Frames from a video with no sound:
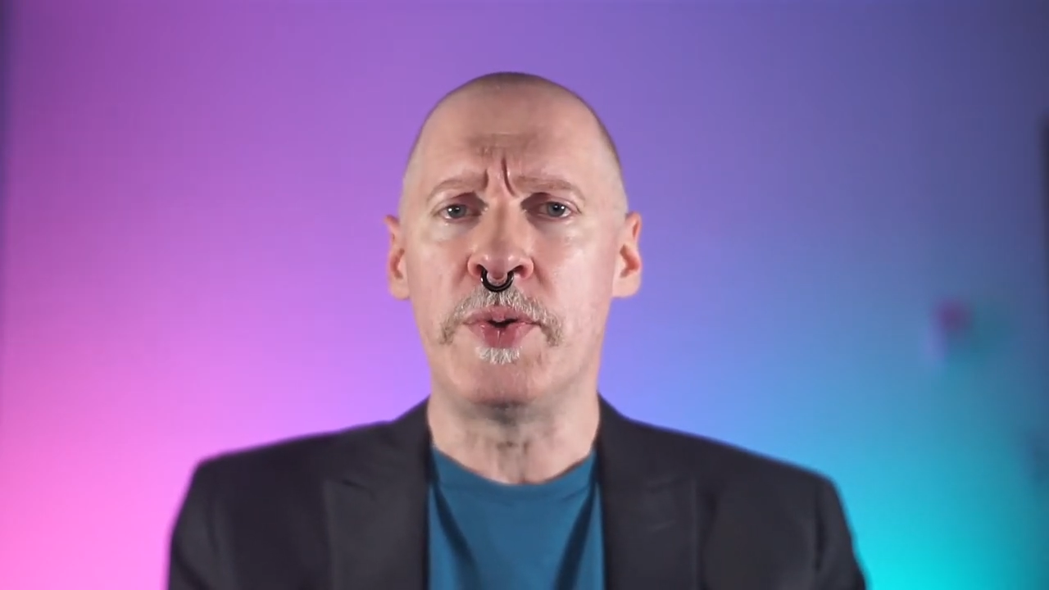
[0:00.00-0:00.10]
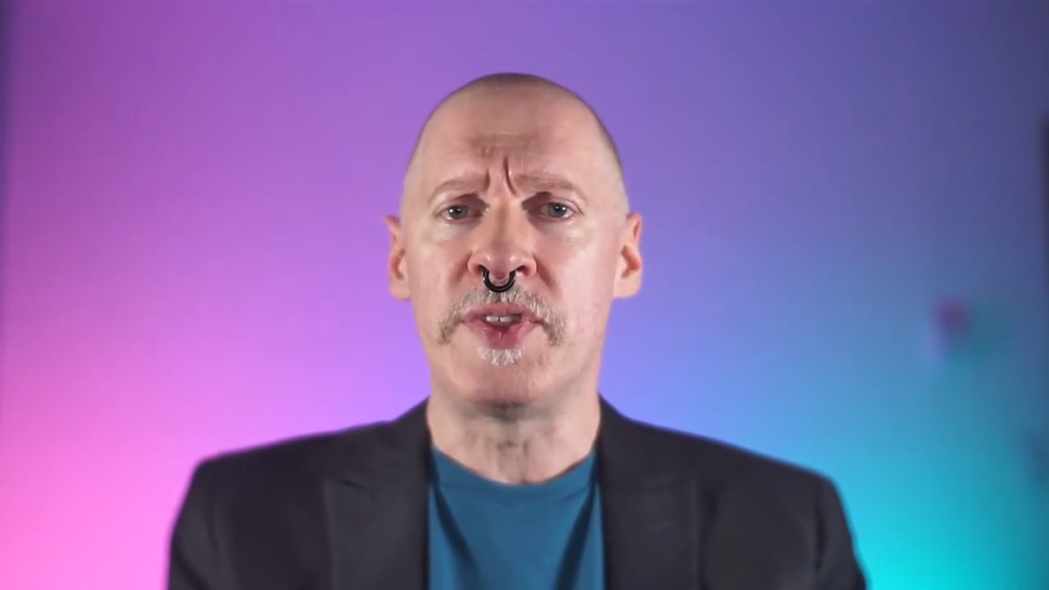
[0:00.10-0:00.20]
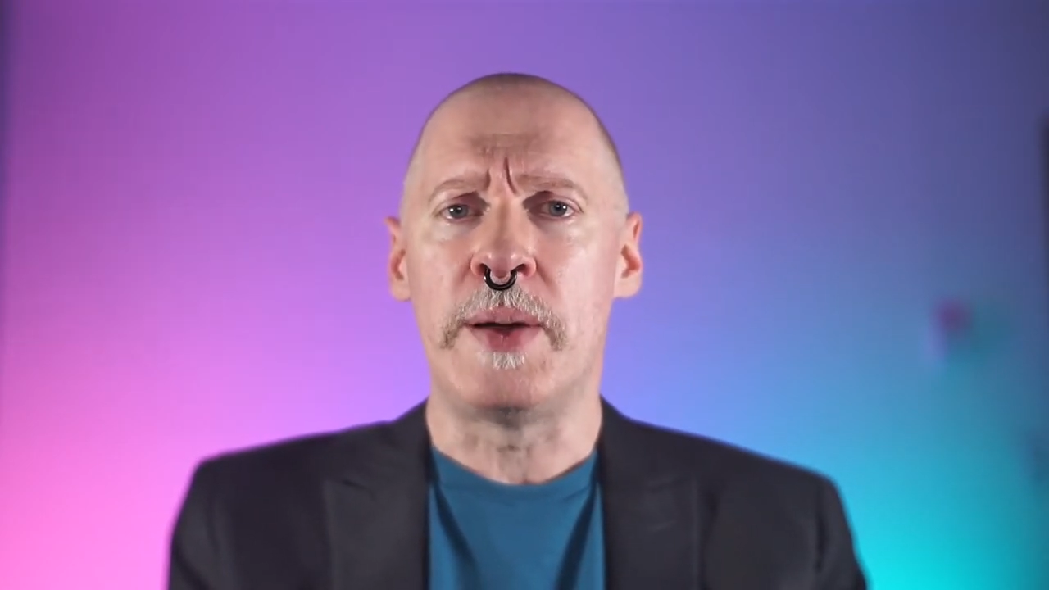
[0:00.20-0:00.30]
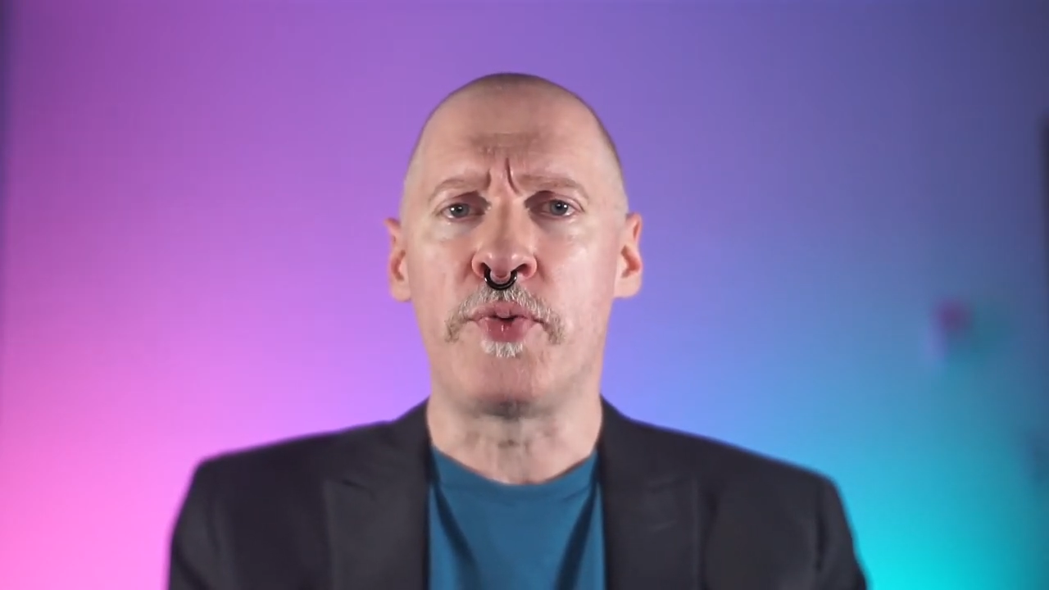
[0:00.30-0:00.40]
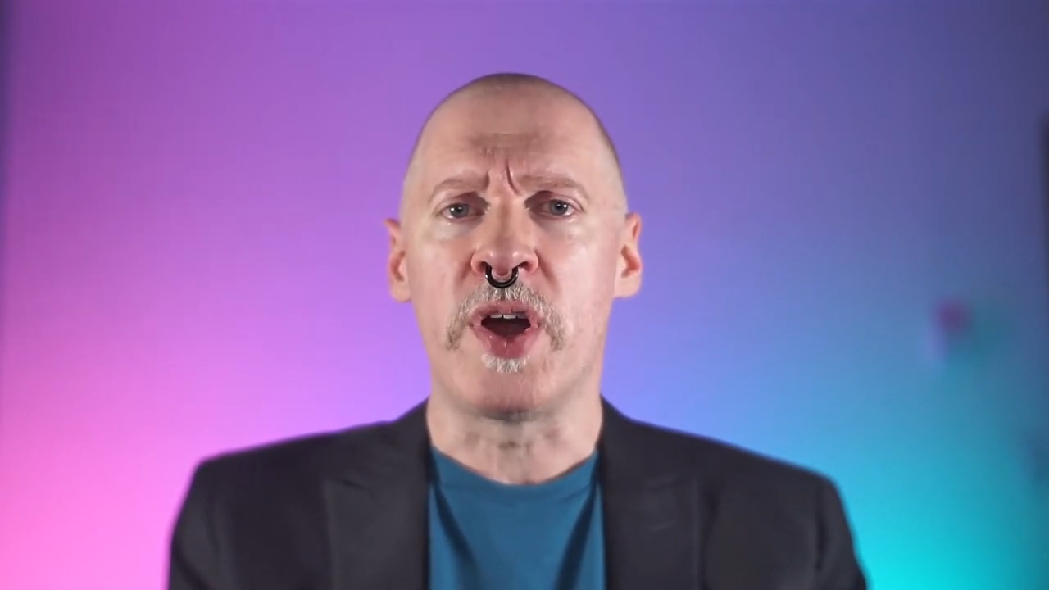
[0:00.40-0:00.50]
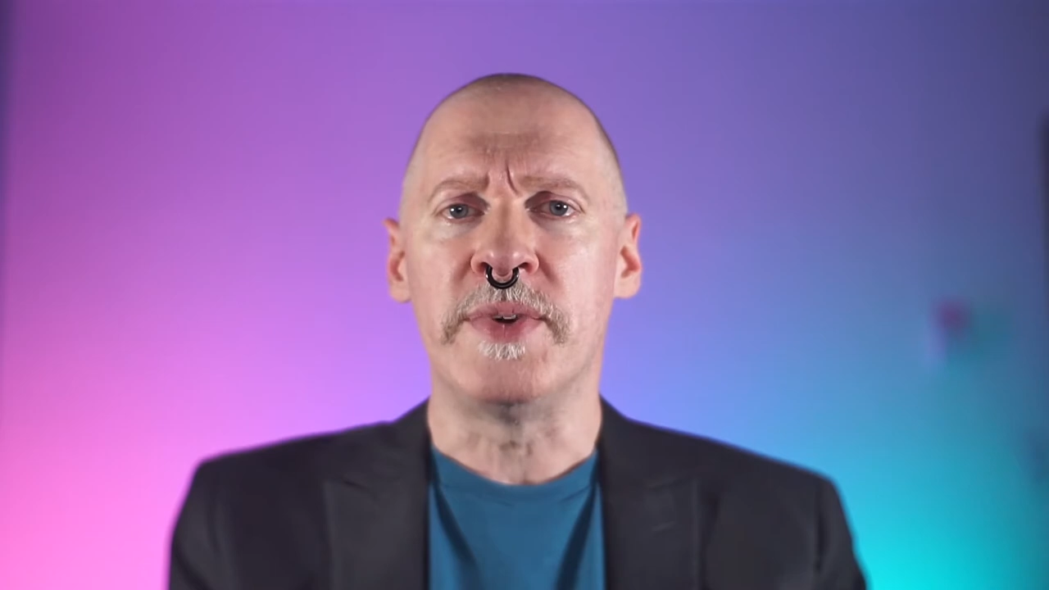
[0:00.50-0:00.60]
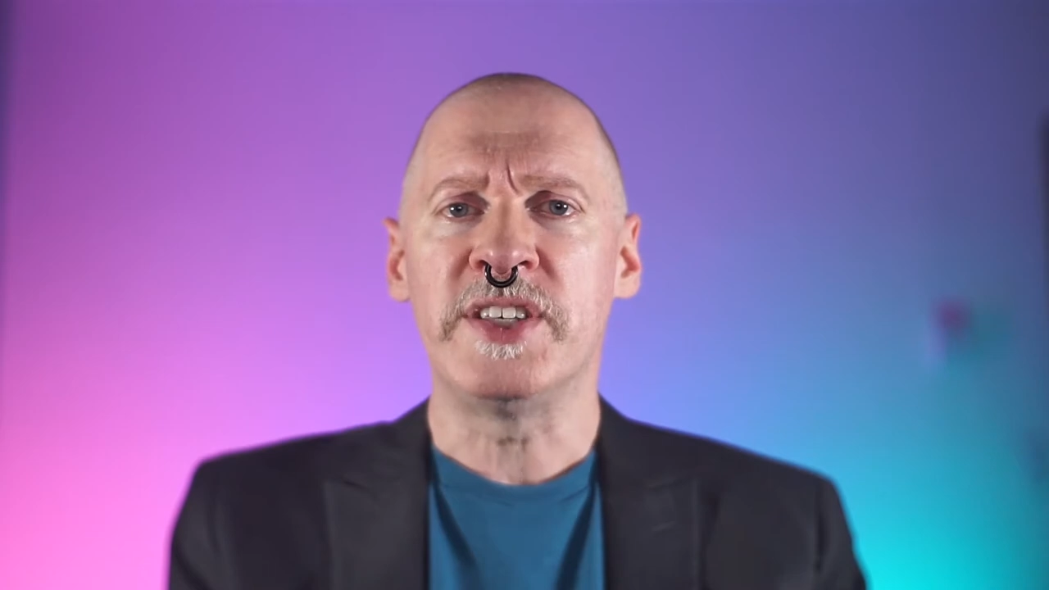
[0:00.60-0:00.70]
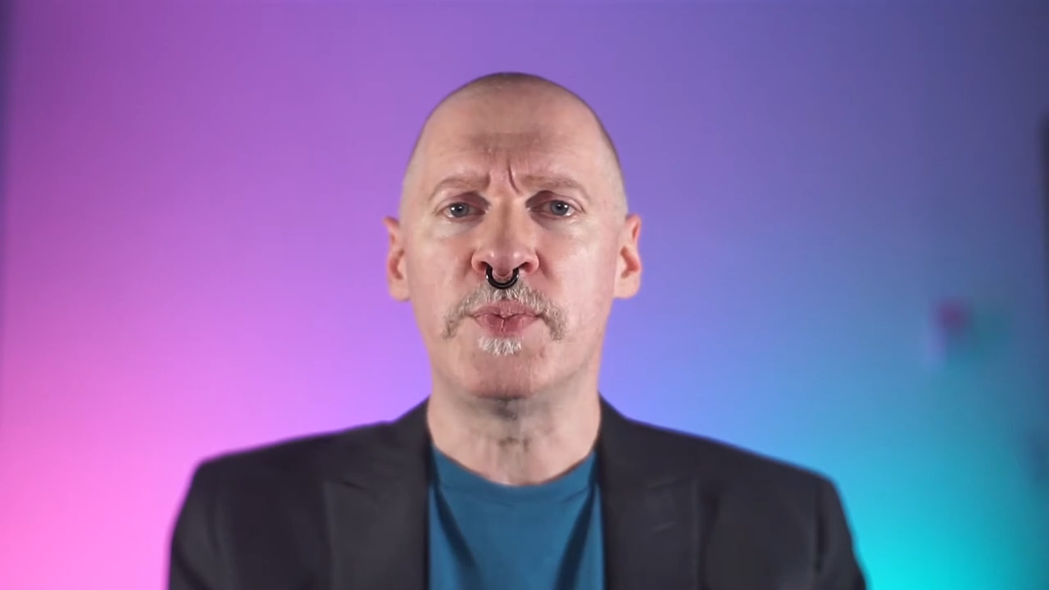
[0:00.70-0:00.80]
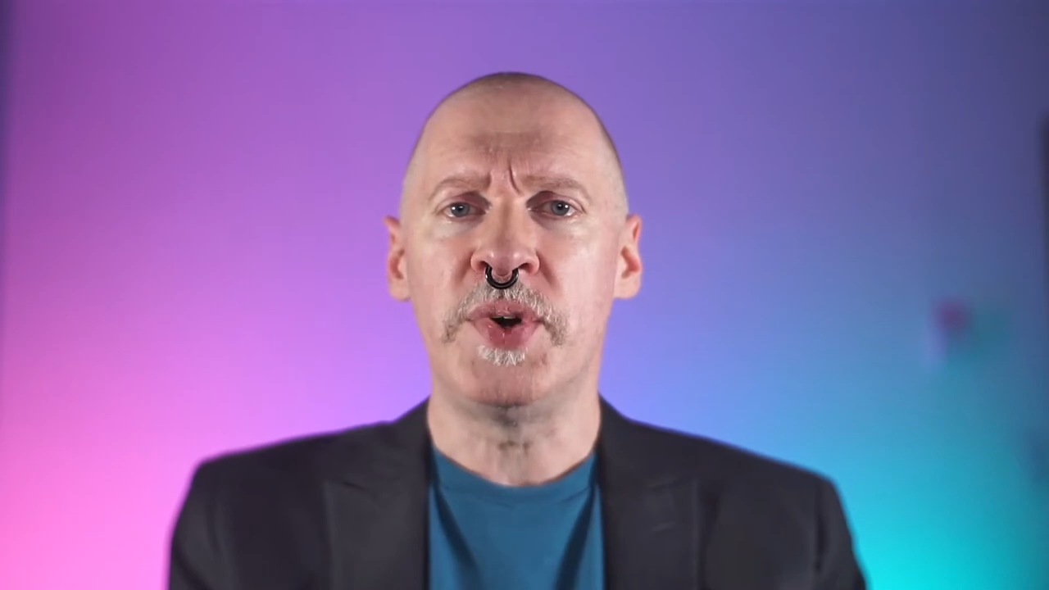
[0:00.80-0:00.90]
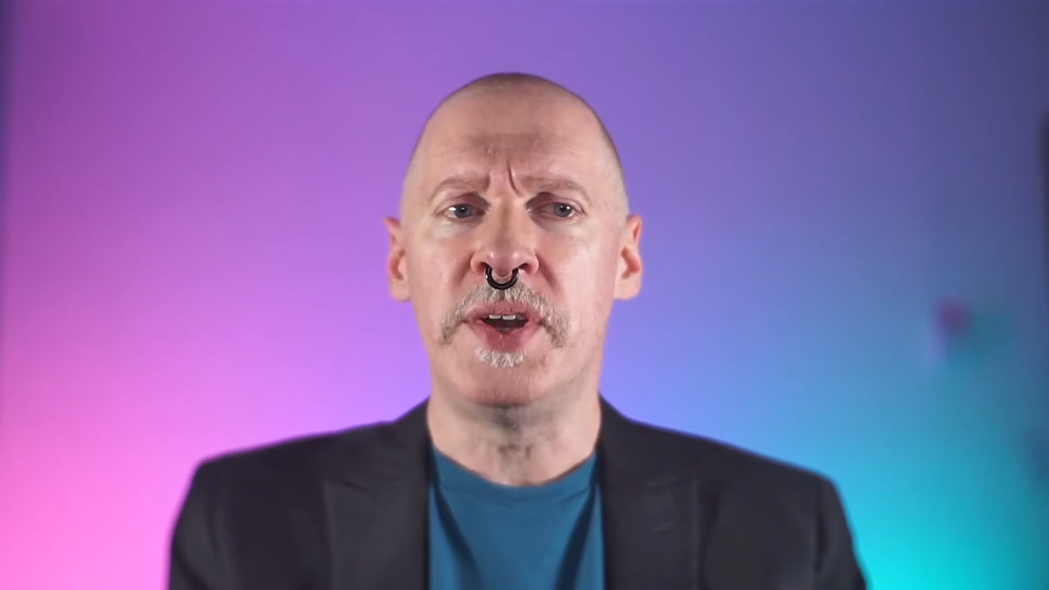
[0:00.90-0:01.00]
with that
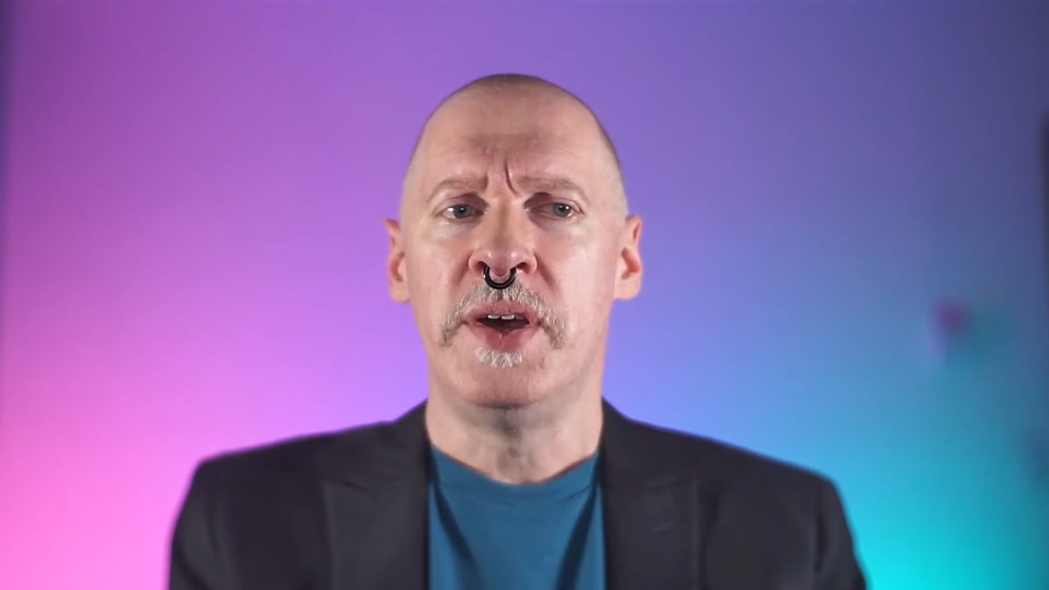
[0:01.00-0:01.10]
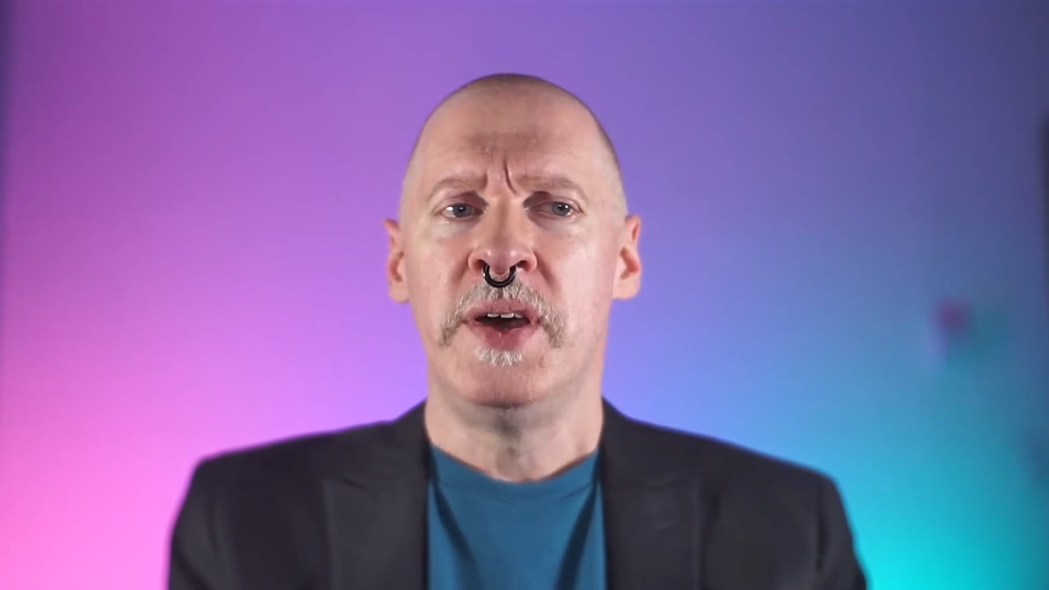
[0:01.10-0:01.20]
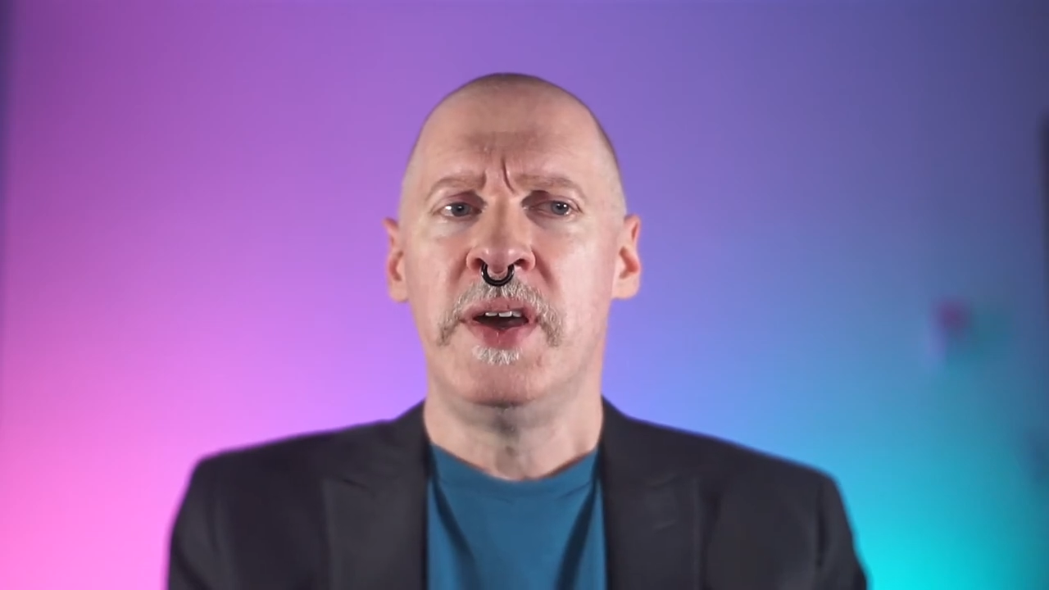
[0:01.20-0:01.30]
premise, but